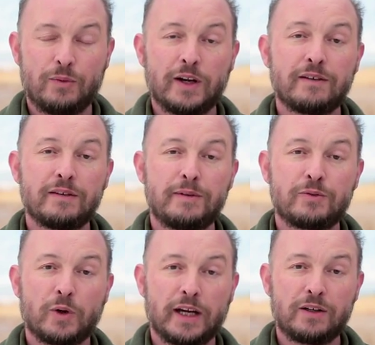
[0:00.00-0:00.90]
One of them
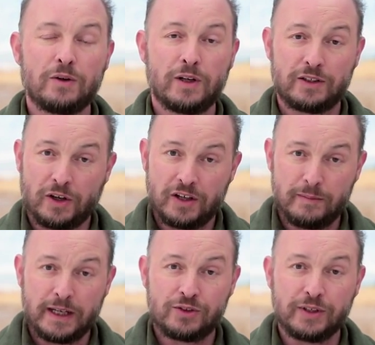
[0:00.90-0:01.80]
is what I call a
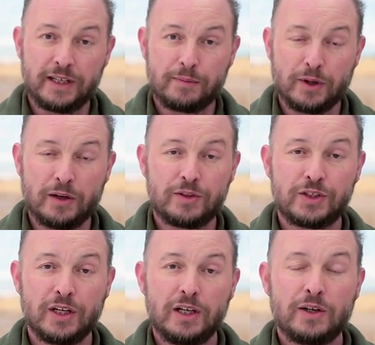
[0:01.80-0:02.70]
documentary approach,